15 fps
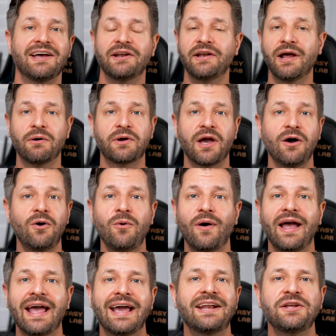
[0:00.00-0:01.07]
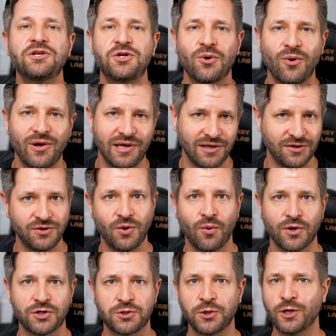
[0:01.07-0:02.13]
Now go and enjoy
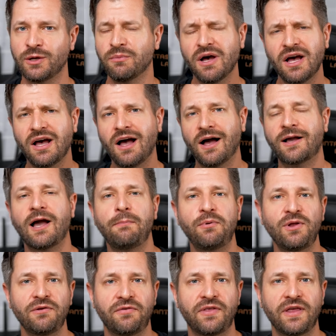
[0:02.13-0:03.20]
your stream. A couple of